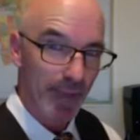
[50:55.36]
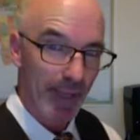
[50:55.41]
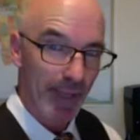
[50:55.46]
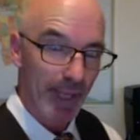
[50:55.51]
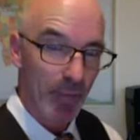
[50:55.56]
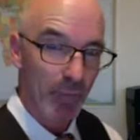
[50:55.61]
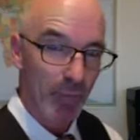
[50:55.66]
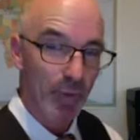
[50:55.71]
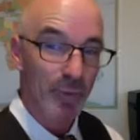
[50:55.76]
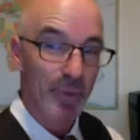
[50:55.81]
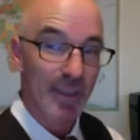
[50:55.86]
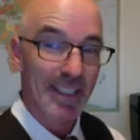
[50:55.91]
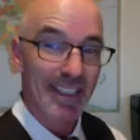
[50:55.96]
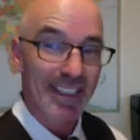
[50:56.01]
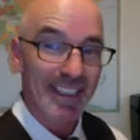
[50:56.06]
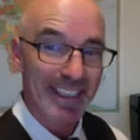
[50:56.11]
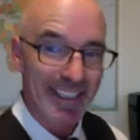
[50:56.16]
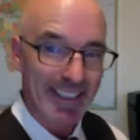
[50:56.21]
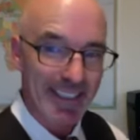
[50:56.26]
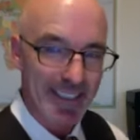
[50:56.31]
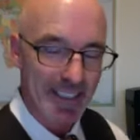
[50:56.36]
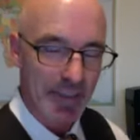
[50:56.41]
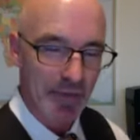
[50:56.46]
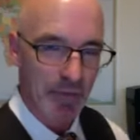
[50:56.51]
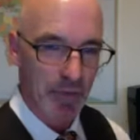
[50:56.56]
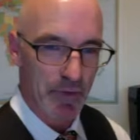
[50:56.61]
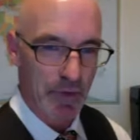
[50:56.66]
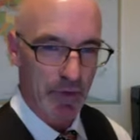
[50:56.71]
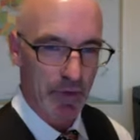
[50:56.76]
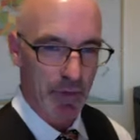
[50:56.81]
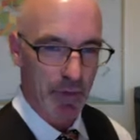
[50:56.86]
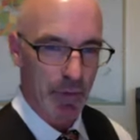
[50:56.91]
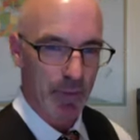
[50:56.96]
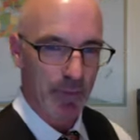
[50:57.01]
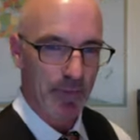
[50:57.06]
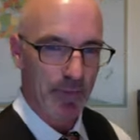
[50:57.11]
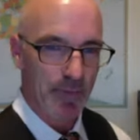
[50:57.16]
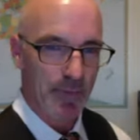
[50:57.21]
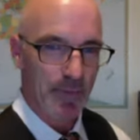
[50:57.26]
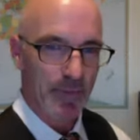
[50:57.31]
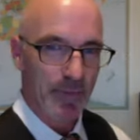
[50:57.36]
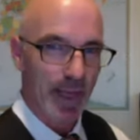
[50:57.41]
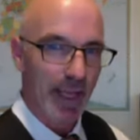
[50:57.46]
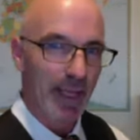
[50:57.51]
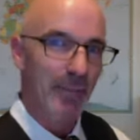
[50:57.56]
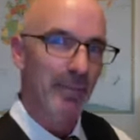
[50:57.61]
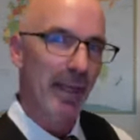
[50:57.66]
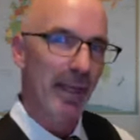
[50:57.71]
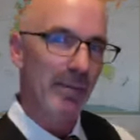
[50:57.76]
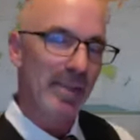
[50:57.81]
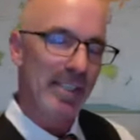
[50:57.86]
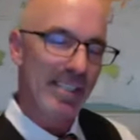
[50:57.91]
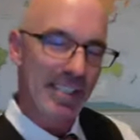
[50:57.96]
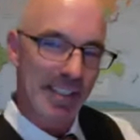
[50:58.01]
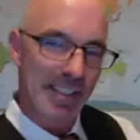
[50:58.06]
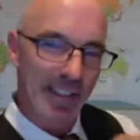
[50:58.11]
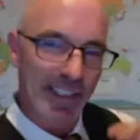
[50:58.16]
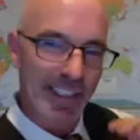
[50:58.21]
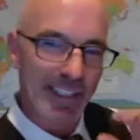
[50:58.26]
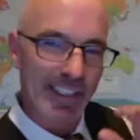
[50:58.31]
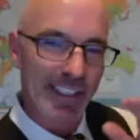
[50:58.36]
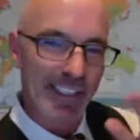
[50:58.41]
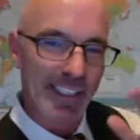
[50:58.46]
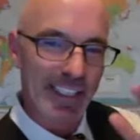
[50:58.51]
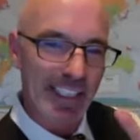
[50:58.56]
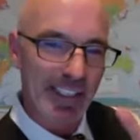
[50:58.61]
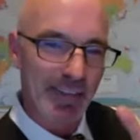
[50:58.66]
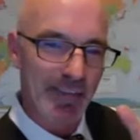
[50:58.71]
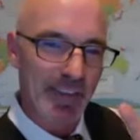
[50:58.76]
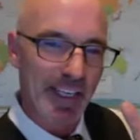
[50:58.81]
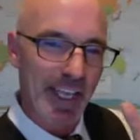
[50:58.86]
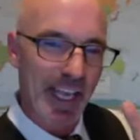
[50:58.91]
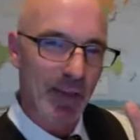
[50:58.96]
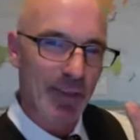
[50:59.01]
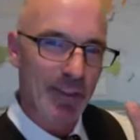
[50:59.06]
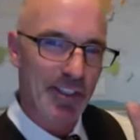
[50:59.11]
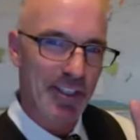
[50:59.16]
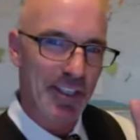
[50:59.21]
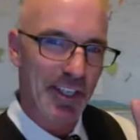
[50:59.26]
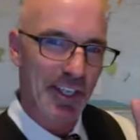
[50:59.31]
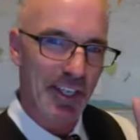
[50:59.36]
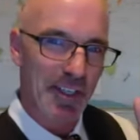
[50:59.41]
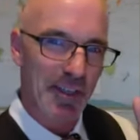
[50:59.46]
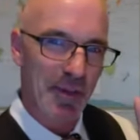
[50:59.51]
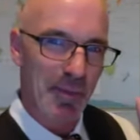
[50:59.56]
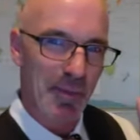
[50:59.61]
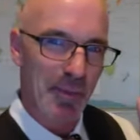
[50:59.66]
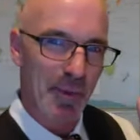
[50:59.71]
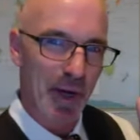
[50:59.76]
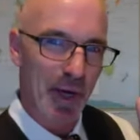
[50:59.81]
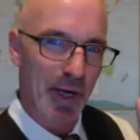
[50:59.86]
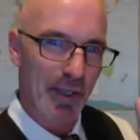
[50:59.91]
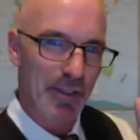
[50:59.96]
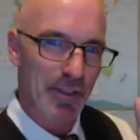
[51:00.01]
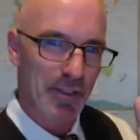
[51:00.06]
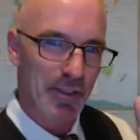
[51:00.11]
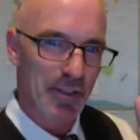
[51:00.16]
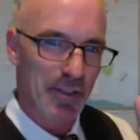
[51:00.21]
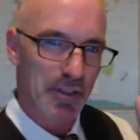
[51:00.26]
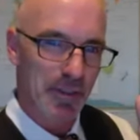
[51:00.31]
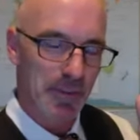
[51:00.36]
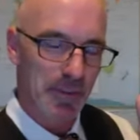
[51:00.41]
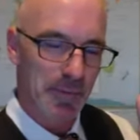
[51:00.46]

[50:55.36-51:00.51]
and would be easy for you, and maybe slightly even outside of the box,